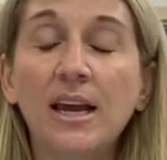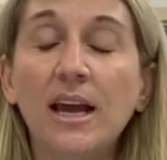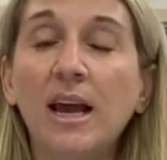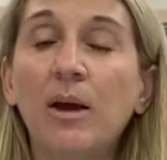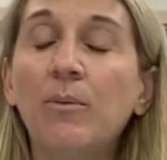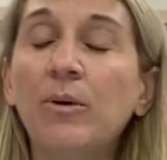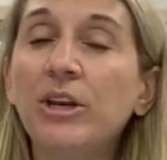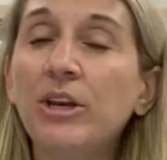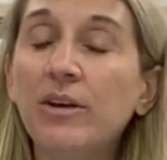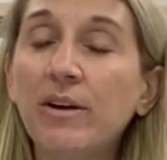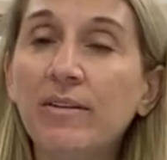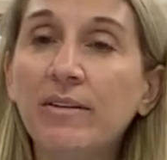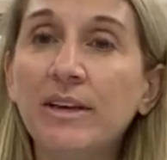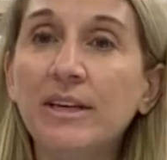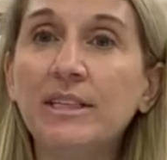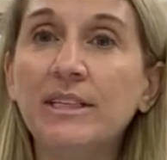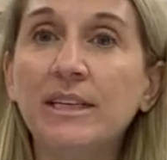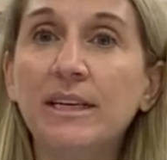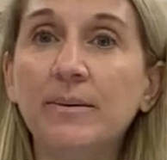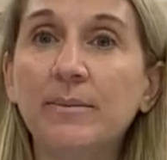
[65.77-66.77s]
And when you have a
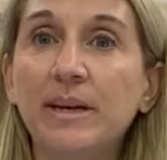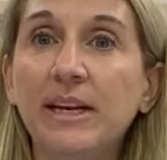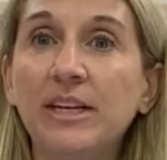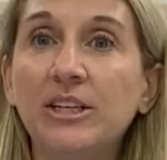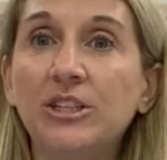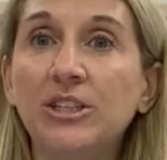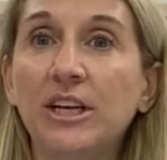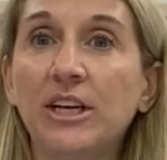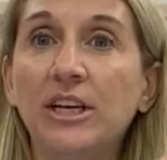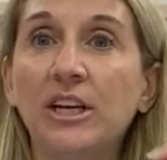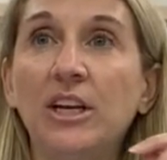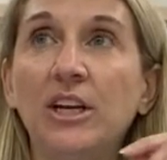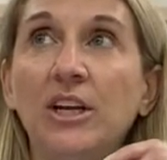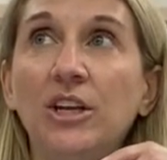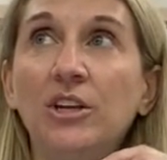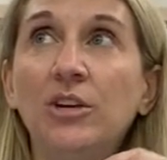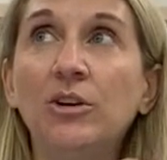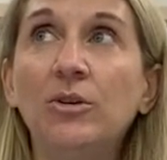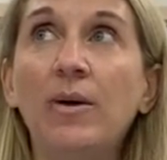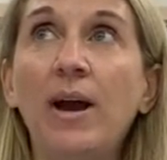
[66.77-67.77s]
contamination,
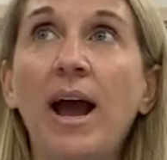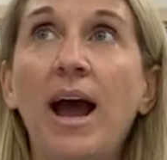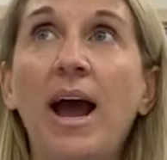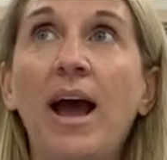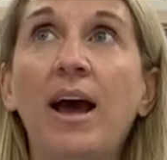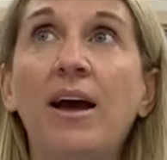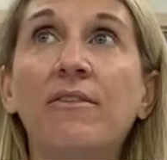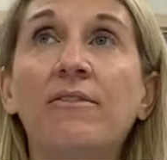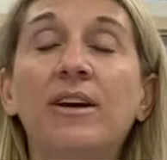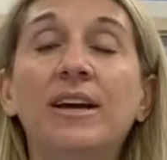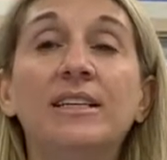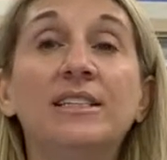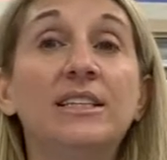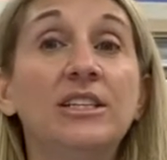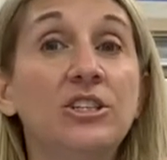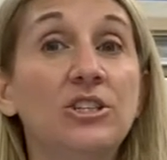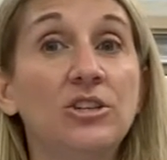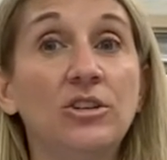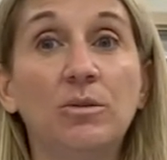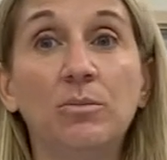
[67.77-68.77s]
you have
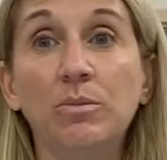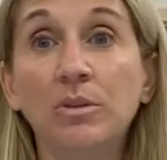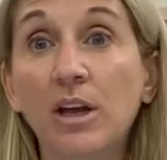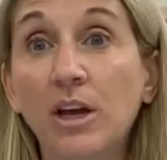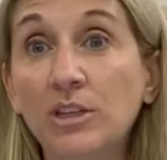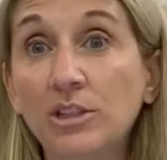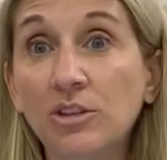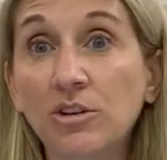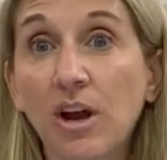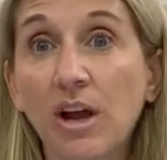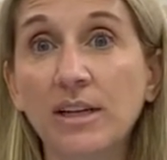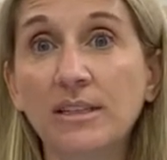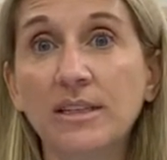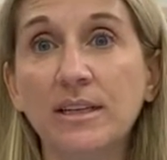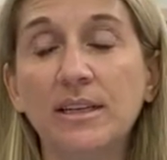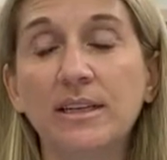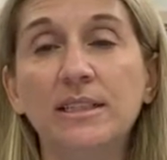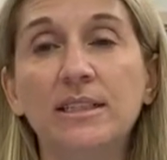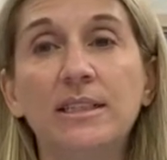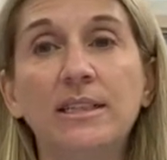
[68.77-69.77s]
additional blood draws
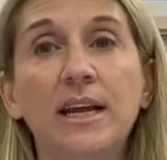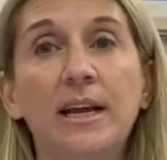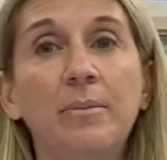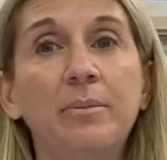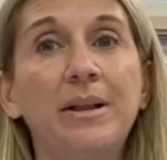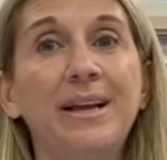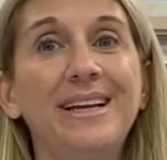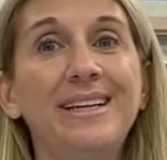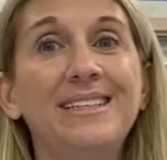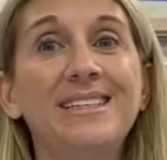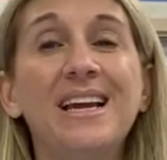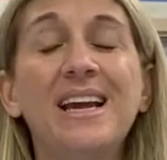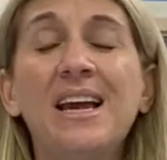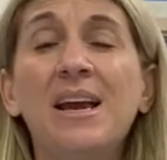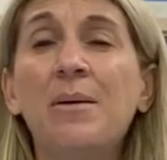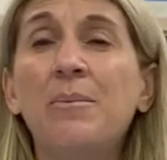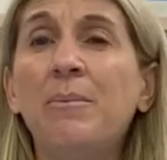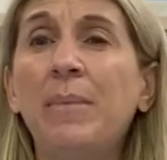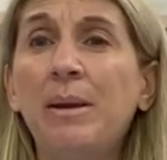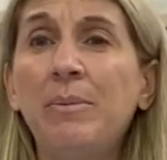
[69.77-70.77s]
that need to take place
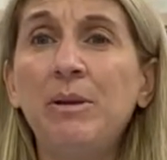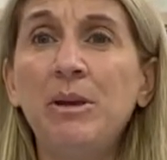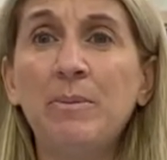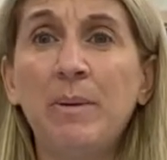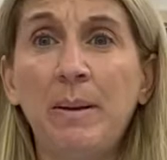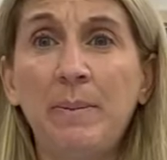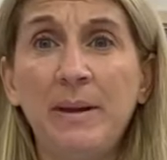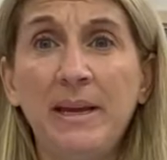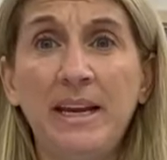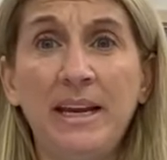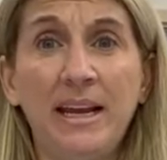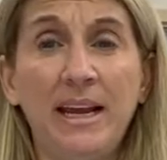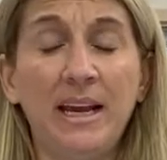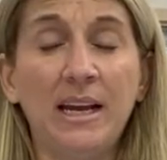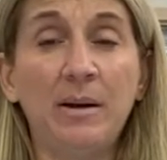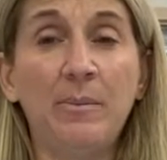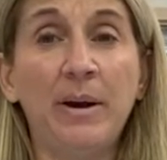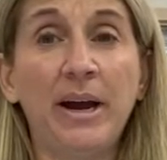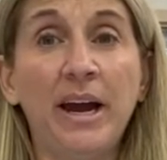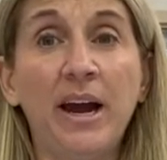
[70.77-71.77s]
Maybe you might be getting
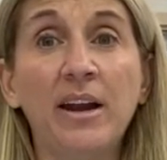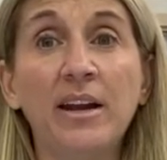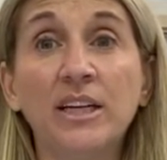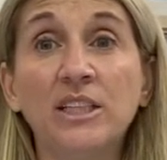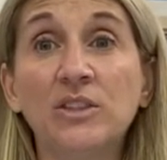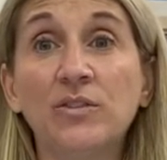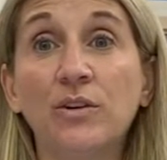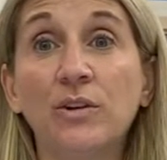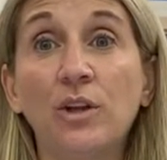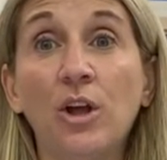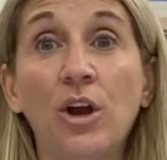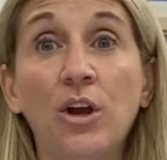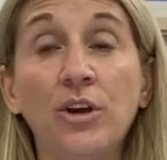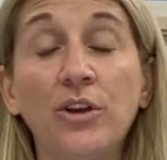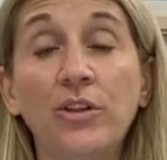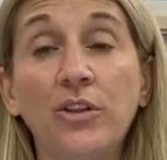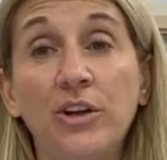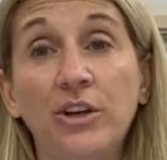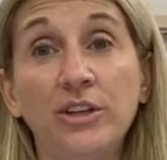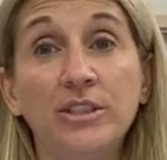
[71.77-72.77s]
antibiotics for longer
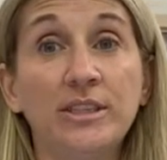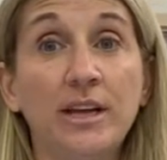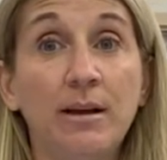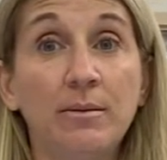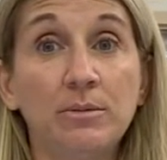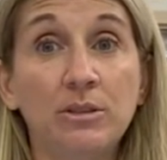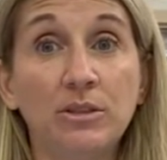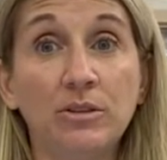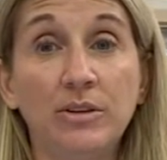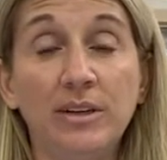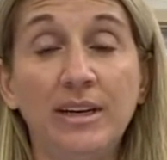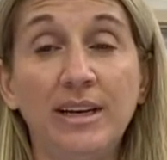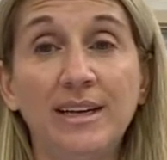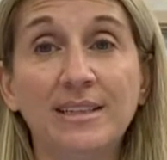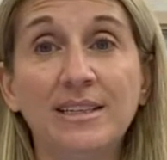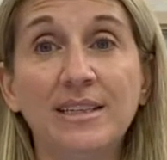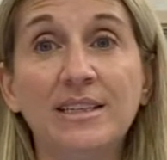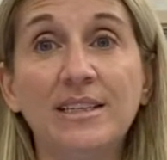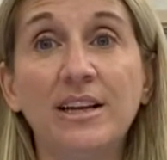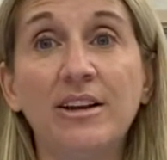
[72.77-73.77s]
than is absolutely
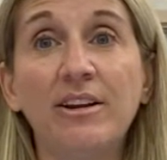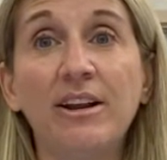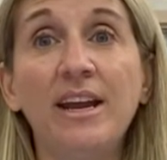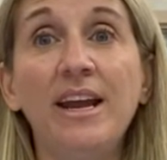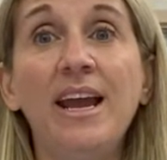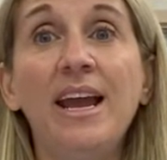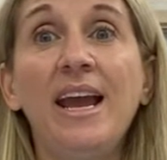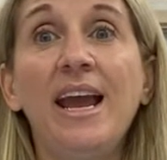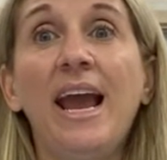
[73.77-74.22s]
necessary.